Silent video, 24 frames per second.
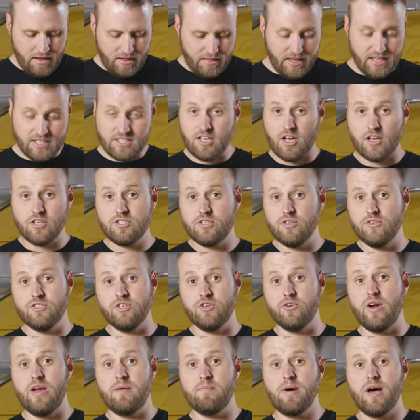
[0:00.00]
this also is a
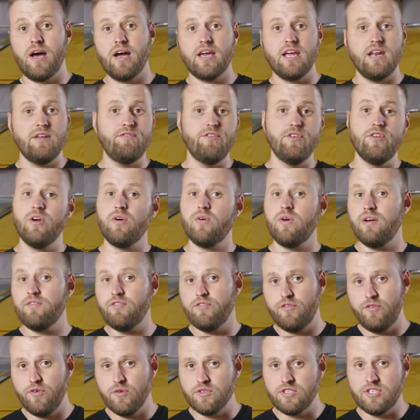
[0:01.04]
great pocket if you don't have a
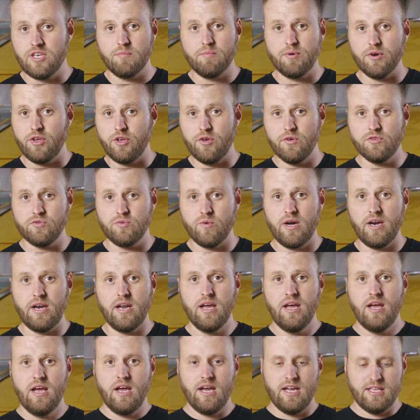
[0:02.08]
fuel sump or use one.
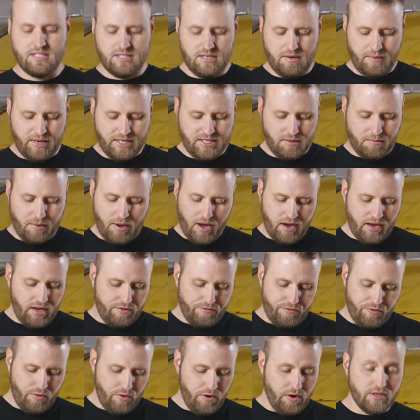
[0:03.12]
It's an amazing
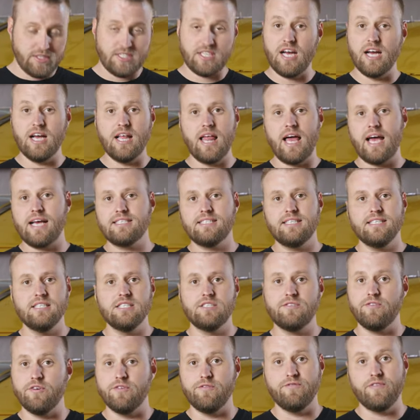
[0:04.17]
pocket for
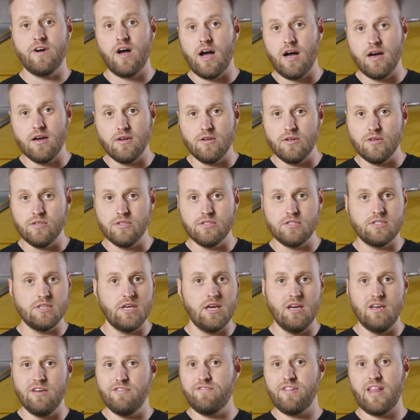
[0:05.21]
sunglasses, for foggles,
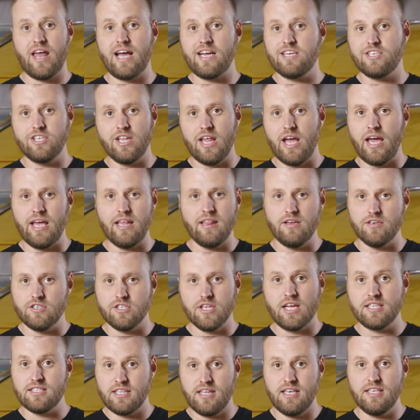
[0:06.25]
uh, flashlight. There's
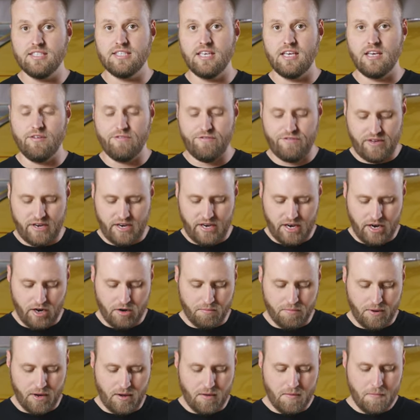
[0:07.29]
lots of things that can fit in here,
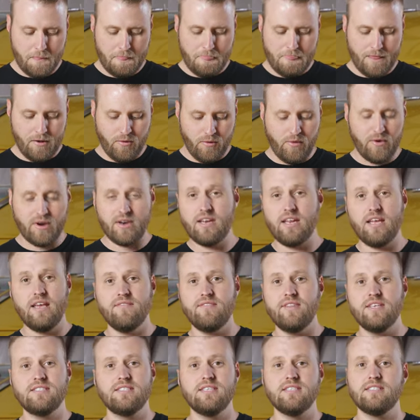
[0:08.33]
but we wanted to
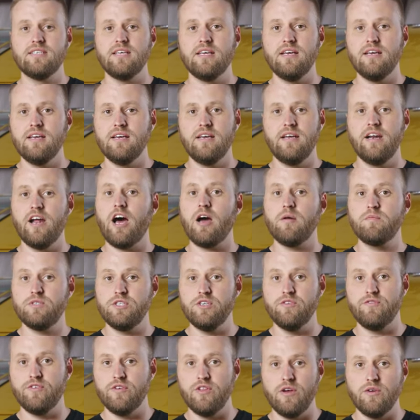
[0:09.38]
give this as a, an
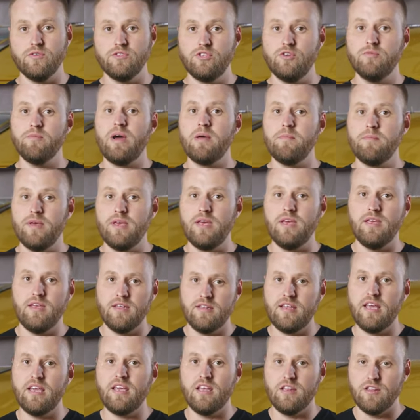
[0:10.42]
option for those who might be
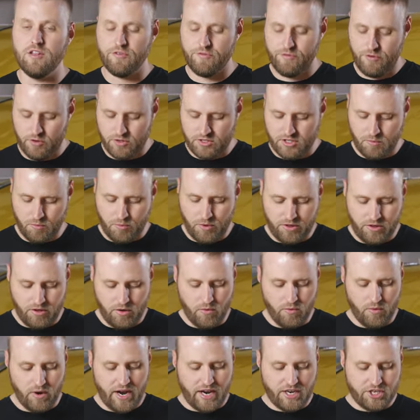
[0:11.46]
taking their fuel sump with
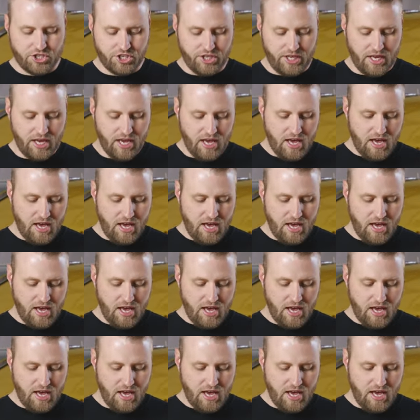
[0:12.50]
you. We're actually